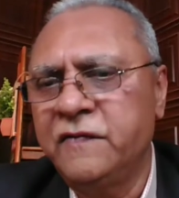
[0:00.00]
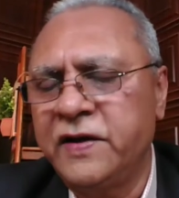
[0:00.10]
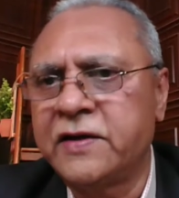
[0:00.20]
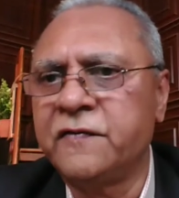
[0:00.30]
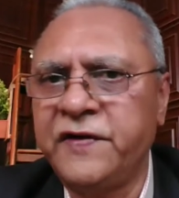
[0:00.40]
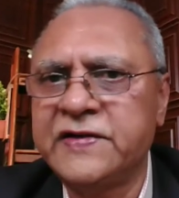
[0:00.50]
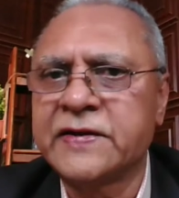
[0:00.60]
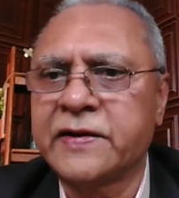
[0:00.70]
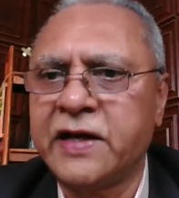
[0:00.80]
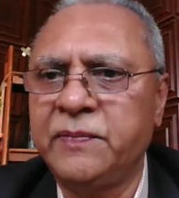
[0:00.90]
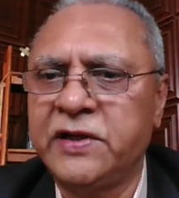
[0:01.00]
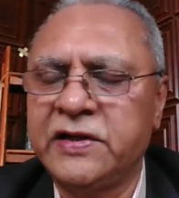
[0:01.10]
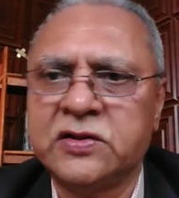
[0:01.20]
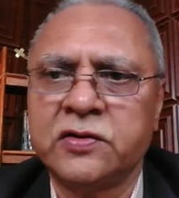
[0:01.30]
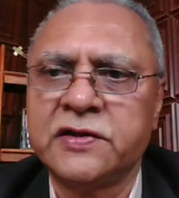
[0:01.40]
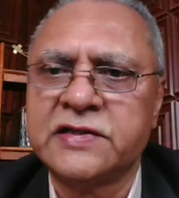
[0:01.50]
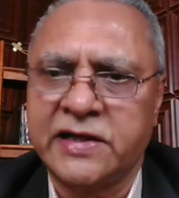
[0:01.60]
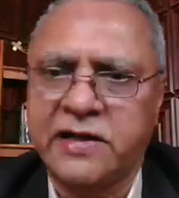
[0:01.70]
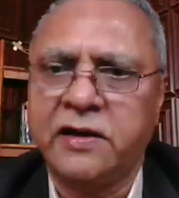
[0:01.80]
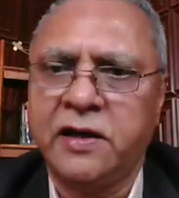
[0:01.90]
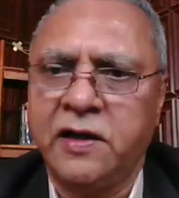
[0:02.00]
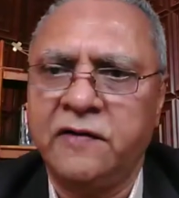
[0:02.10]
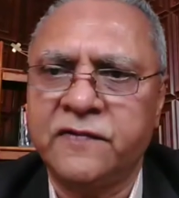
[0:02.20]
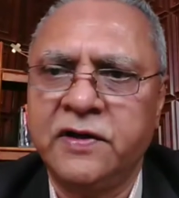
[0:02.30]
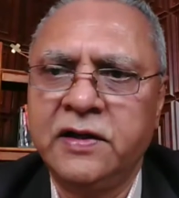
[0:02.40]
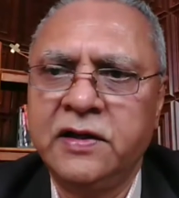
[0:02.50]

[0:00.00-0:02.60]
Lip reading: We can fix the time that is on the second half.